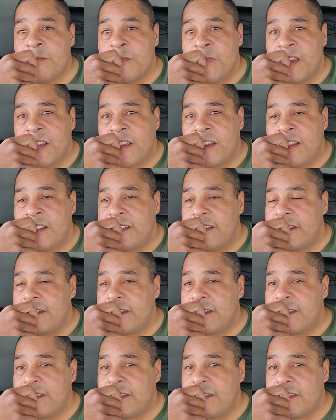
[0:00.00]

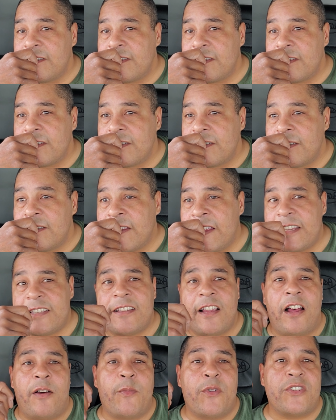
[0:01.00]
because
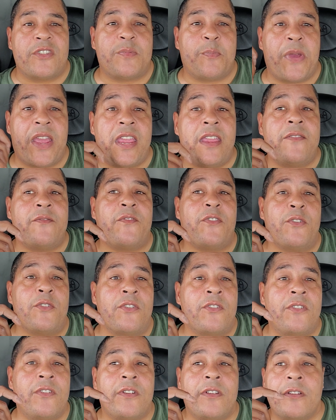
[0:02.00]
it's almost
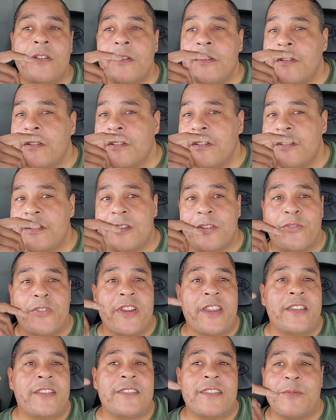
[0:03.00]
painful to
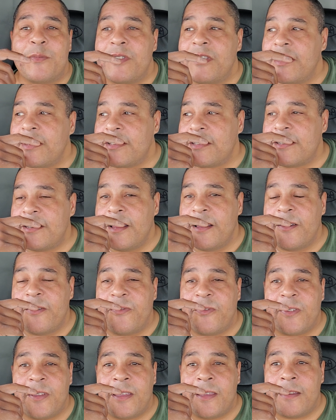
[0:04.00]
read some of this
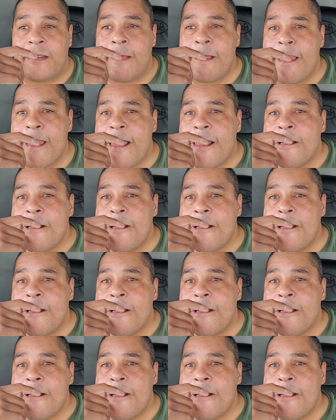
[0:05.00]
stuff and